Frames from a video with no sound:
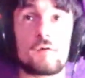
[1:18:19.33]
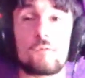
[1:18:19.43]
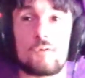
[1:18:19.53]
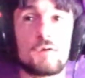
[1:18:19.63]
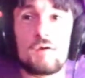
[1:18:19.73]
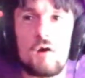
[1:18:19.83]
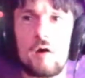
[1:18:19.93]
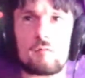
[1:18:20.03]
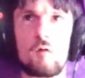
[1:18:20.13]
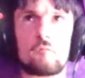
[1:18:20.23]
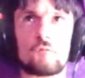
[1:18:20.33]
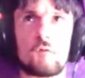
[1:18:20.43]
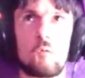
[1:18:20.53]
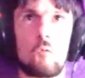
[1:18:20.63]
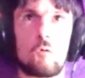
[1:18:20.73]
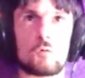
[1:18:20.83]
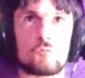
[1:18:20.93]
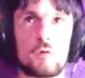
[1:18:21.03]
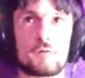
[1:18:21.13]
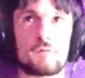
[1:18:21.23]
or I love the lore,
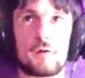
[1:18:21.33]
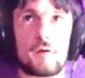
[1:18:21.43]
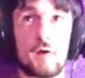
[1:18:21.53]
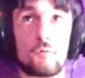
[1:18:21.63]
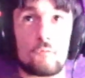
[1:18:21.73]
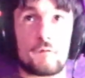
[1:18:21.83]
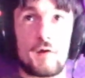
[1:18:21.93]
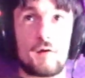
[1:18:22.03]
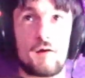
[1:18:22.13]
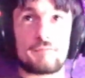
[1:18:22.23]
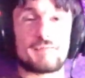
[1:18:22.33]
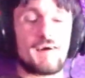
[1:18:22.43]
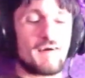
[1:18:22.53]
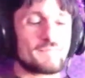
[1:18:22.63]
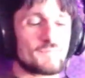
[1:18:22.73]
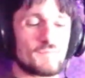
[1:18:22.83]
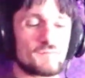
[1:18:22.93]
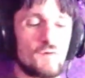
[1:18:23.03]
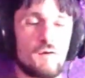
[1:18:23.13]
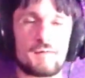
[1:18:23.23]
create like Hail the Chaos Gods, or the
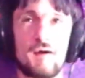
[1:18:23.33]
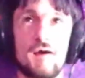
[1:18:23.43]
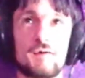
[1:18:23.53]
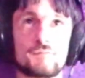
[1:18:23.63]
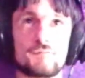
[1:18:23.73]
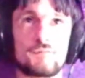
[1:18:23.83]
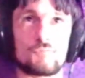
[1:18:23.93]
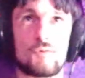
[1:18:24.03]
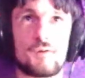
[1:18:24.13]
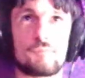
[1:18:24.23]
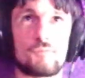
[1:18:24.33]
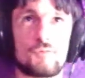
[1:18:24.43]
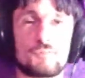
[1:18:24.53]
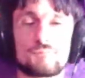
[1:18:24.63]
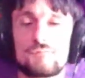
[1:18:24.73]
Dark God, or whatever,